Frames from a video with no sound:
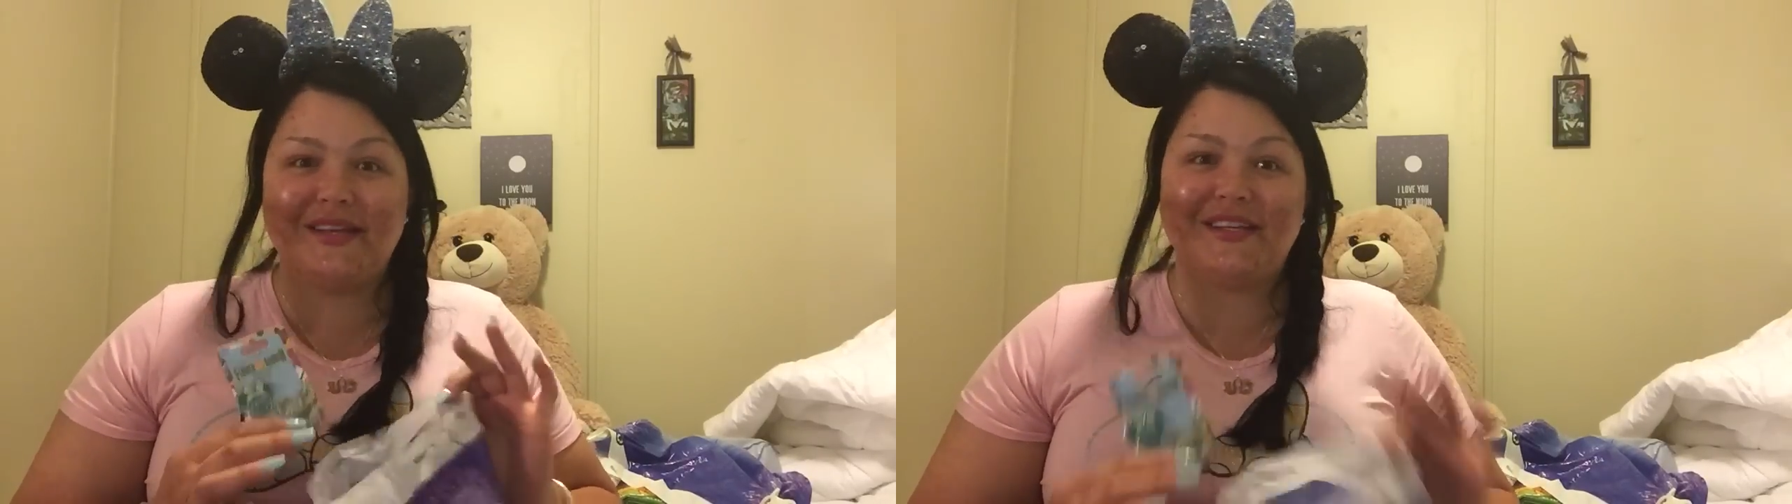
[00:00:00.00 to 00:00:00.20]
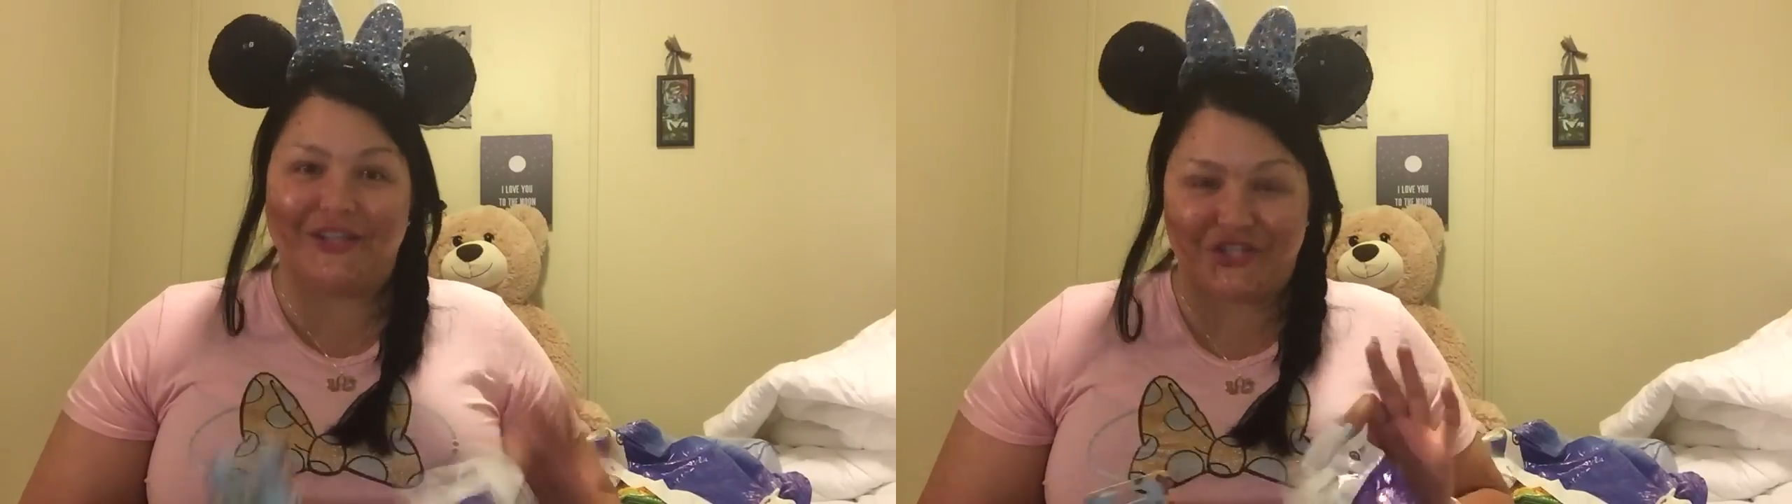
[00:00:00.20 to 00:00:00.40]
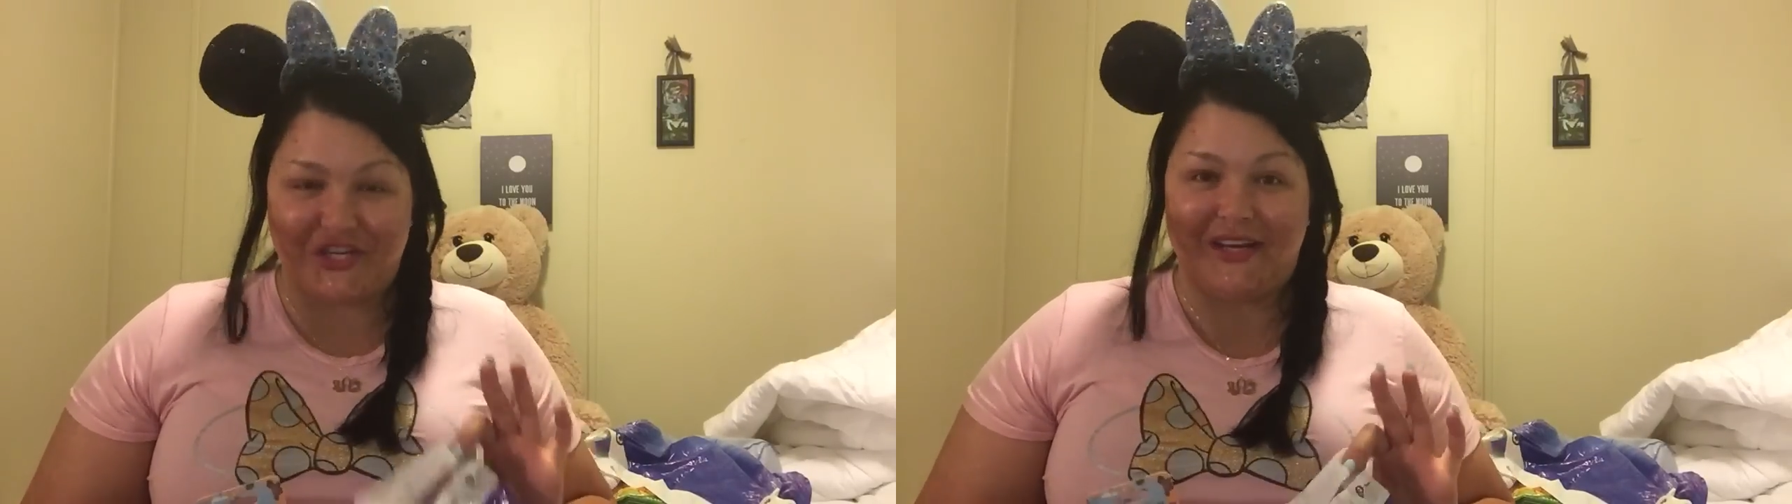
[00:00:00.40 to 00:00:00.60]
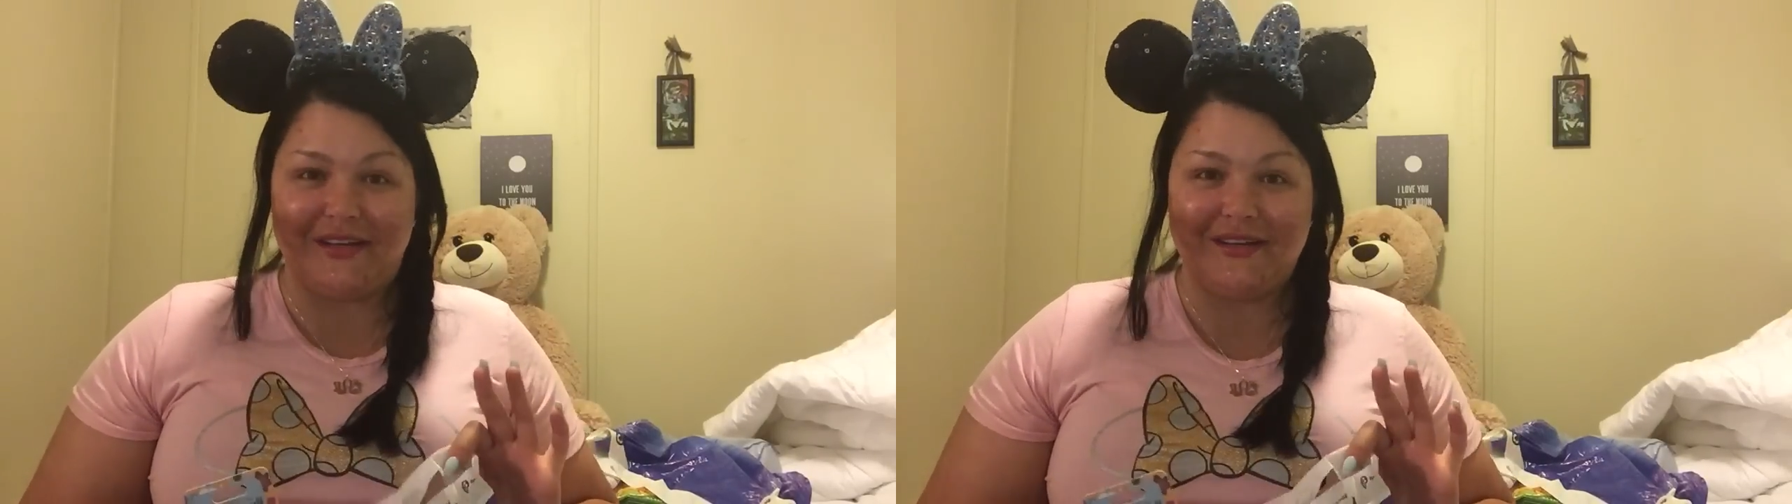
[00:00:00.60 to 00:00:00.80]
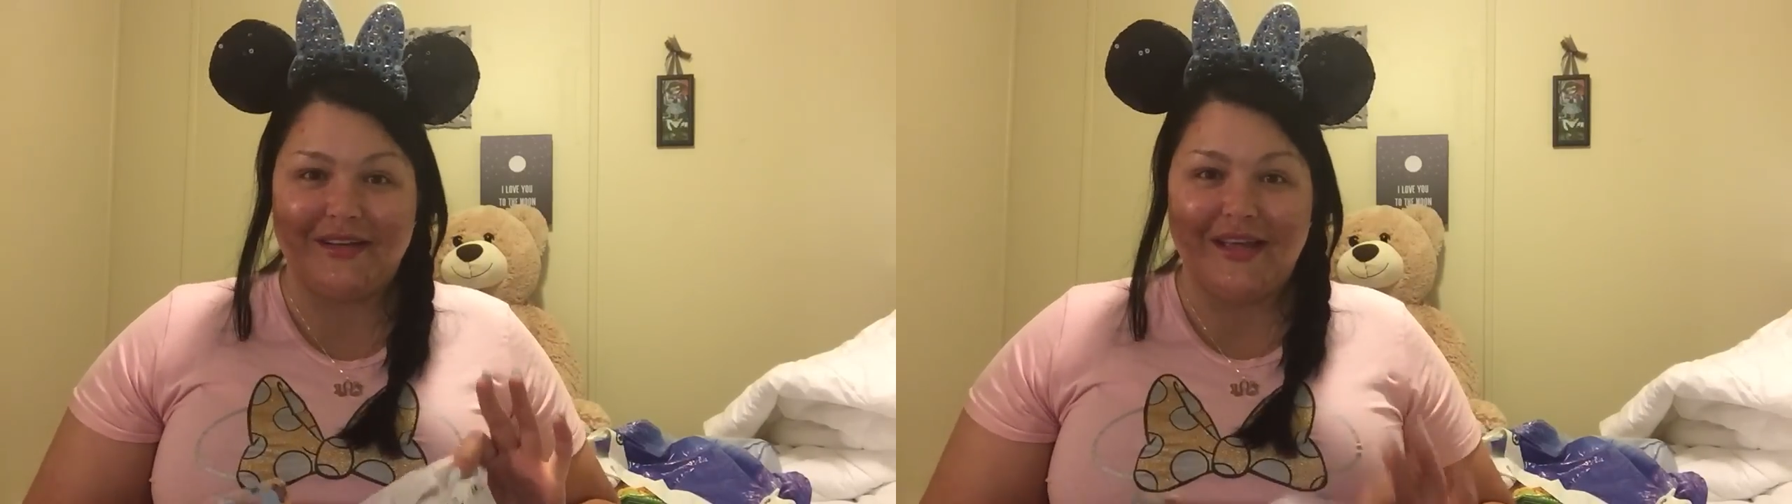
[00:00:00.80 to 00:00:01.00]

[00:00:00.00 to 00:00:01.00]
edition,